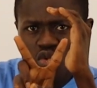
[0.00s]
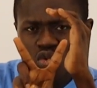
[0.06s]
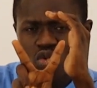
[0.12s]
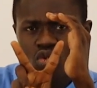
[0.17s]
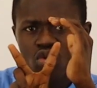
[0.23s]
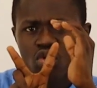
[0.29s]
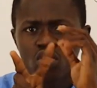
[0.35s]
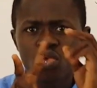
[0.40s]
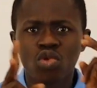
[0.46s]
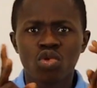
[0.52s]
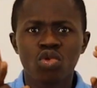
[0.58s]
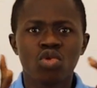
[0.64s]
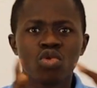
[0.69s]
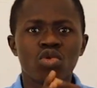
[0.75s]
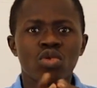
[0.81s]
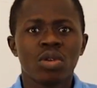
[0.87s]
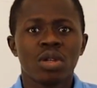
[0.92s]
So the
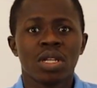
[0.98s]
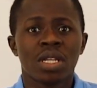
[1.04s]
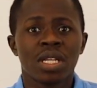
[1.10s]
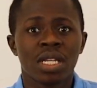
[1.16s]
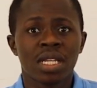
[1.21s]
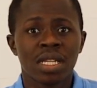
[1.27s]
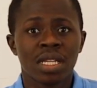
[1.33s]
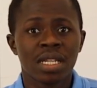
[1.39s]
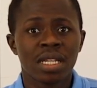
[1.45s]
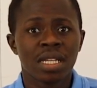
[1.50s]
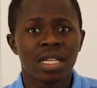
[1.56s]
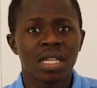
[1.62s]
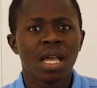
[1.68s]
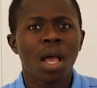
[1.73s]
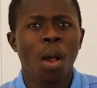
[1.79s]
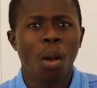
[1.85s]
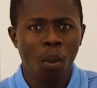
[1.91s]
answer we are going to get is
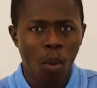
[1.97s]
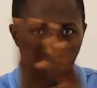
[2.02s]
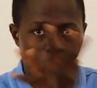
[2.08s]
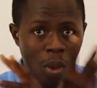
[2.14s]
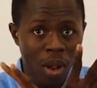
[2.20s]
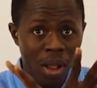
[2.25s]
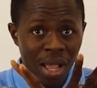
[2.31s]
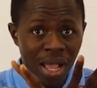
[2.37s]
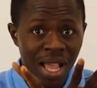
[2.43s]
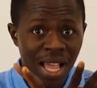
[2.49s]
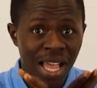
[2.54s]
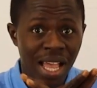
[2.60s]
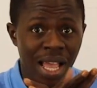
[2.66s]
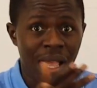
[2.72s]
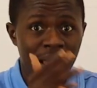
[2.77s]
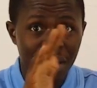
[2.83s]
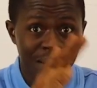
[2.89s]
positive 10
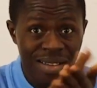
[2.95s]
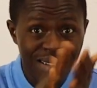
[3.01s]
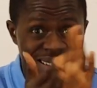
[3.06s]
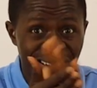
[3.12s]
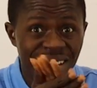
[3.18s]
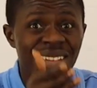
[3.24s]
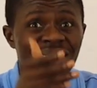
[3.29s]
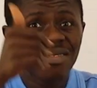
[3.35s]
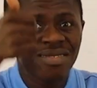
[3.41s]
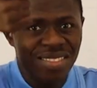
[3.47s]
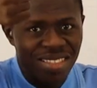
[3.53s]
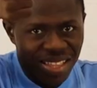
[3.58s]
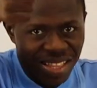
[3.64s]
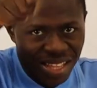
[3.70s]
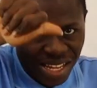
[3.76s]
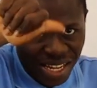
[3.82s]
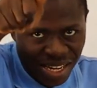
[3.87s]
because
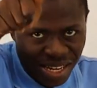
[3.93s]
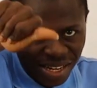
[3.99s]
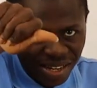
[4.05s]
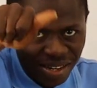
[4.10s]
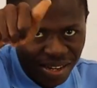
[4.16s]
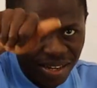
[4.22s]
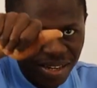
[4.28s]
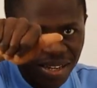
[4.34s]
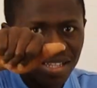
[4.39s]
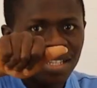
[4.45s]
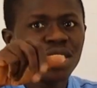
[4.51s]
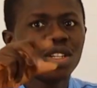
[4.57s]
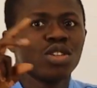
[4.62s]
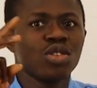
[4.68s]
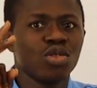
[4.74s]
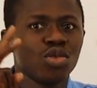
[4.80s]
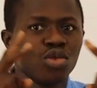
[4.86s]
the numbers
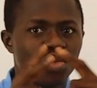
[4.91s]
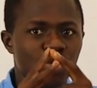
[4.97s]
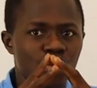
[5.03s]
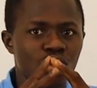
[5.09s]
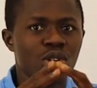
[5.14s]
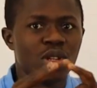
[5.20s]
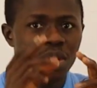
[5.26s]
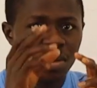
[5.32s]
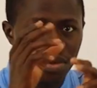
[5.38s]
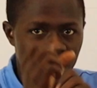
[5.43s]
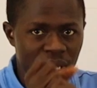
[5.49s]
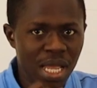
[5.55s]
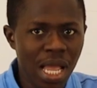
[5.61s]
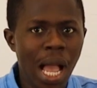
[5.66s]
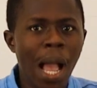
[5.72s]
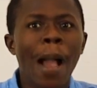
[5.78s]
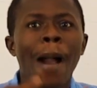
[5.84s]
there are all
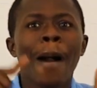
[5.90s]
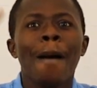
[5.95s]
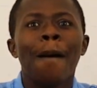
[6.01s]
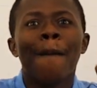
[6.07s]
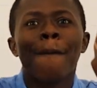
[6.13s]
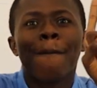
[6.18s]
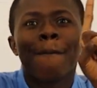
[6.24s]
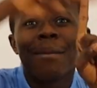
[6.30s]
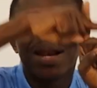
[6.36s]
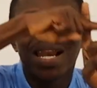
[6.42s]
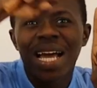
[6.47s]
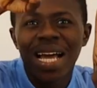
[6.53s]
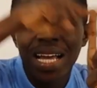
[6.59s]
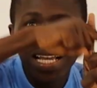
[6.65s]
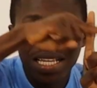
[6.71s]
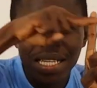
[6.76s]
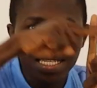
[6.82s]
positive. So we are
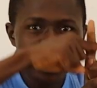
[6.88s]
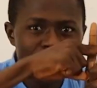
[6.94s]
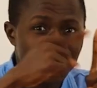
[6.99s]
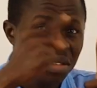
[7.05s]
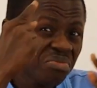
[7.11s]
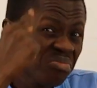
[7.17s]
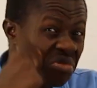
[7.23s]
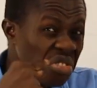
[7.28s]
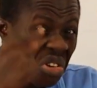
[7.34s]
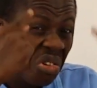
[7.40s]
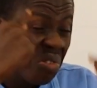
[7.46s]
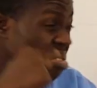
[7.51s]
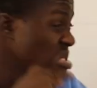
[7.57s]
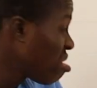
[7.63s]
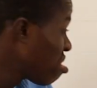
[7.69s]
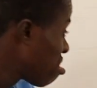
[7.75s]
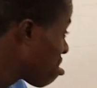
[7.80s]
going to get
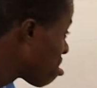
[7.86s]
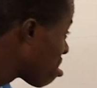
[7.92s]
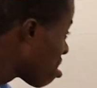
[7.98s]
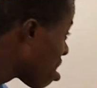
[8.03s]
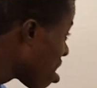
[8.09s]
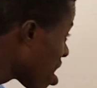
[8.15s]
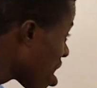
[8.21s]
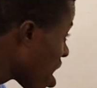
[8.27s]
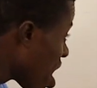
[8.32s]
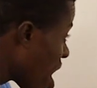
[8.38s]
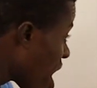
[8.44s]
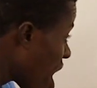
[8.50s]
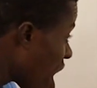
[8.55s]
positive square root of